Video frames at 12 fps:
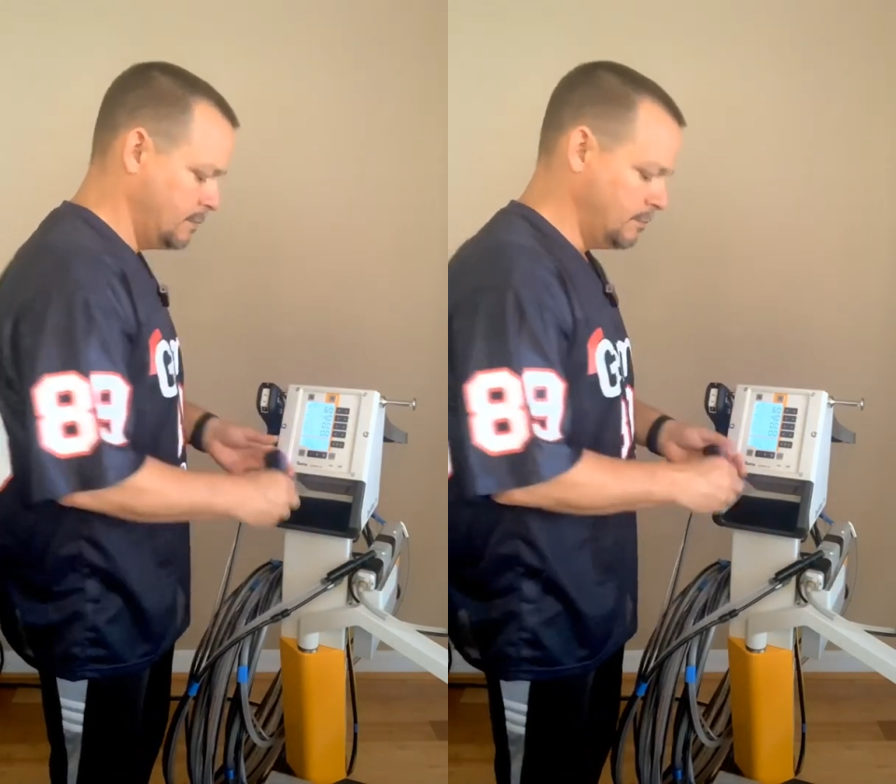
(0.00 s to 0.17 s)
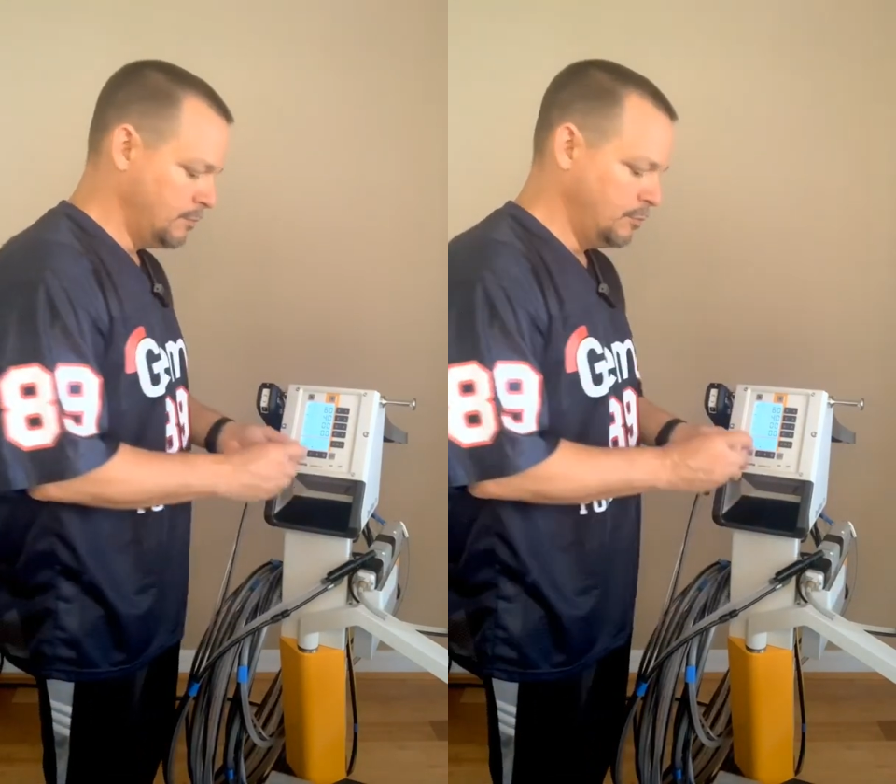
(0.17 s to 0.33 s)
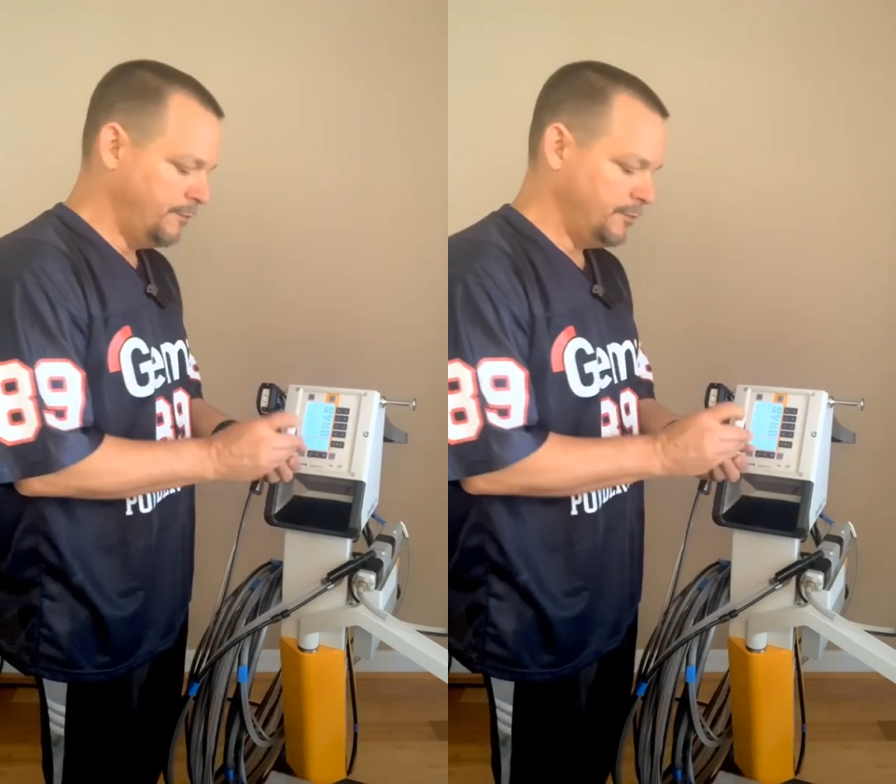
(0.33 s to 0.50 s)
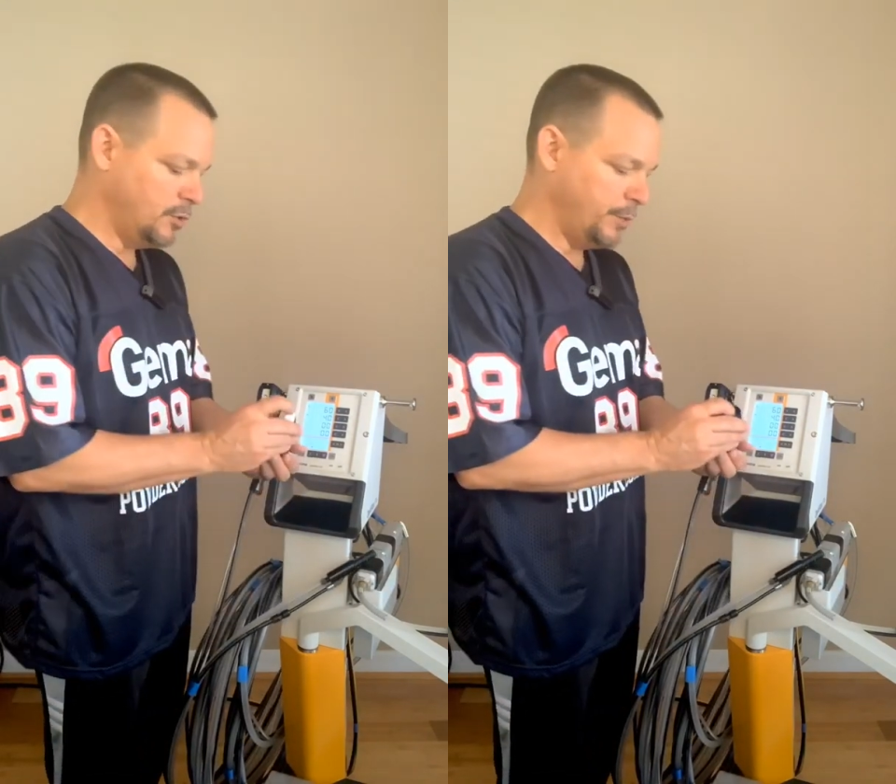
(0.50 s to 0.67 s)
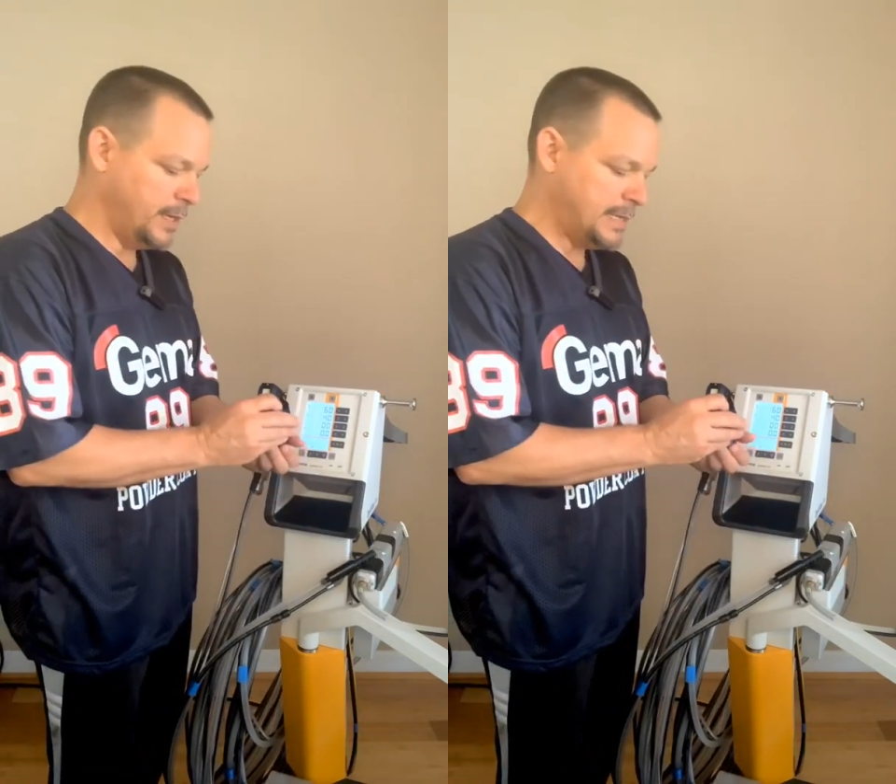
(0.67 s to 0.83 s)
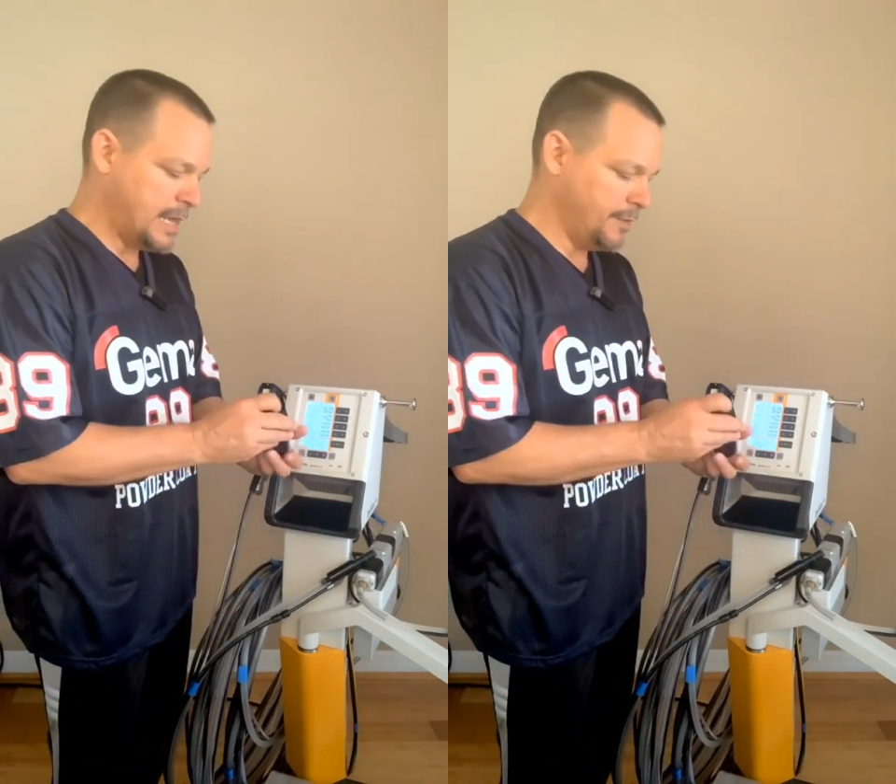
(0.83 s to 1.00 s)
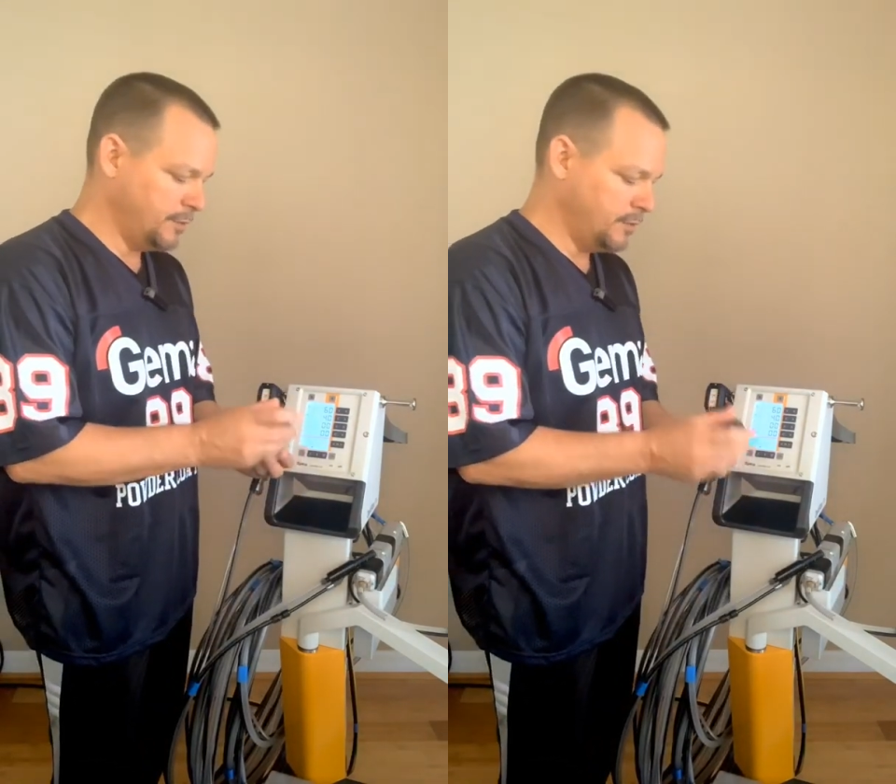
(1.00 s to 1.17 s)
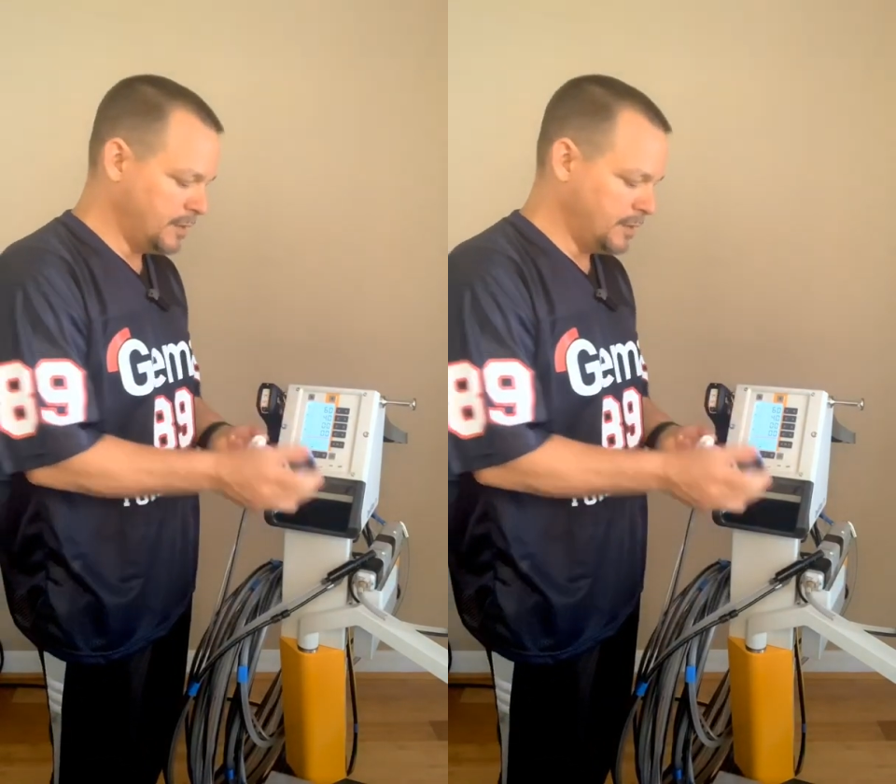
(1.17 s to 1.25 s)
Moving your way down through the